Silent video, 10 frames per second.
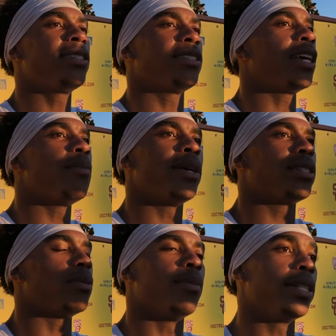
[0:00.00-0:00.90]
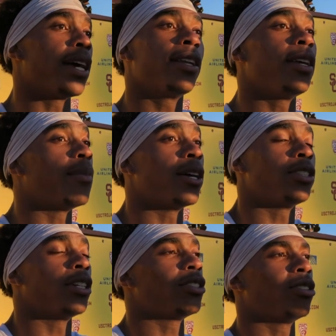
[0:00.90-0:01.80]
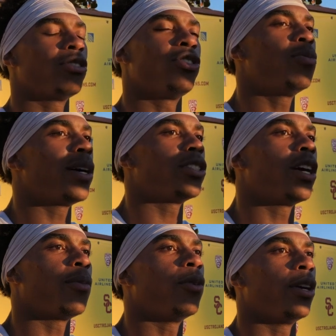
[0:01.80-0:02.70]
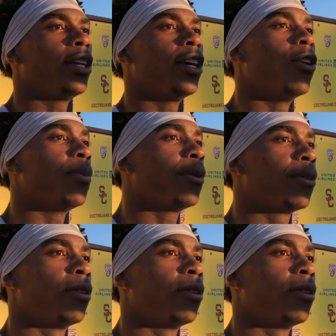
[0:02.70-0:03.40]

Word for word: It's the same mentality and mindset. So just do my job and get open.